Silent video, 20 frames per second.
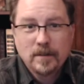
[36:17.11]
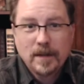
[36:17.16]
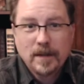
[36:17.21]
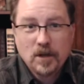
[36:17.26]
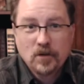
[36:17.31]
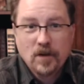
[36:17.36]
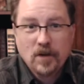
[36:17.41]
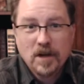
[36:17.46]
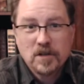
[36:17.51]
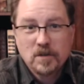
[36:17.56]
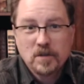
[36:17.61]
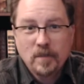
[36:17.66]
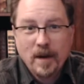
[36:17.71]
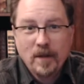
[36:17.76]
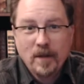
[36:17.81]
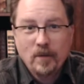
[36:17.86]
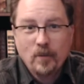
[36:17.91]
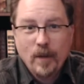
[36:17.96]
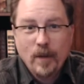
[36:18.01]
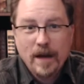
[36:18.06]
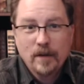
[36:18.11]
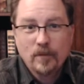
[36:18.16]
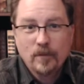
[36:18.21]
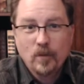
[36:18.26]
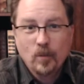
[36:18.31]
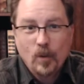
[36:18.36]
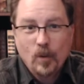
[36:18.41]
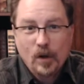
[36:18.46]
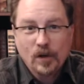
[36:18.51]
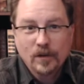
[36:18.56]
be crushed by the weight of
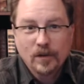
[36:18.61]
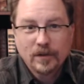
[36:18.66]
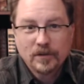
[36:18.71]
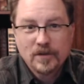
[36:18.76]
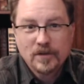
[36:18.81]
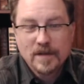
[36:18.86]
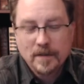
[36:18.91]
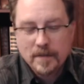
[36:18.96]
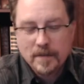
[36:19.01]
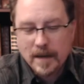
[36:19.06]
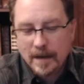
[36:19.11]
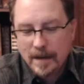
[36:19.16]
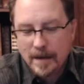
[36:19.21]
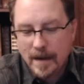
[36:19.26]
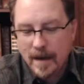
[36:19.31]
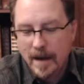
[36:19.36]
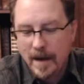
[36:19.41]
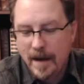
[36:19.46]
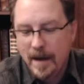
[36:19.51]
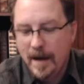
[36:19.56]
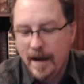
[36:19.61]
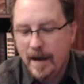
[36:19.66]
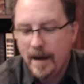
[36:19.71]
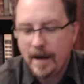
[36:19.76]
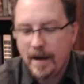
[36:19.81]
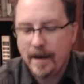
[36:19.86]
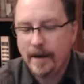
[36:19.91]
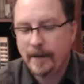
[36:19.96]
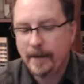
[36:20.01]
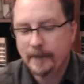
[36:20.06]
the world or something.
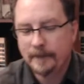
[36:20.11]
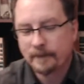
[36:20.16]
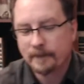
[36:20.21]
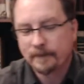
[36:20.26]
Um,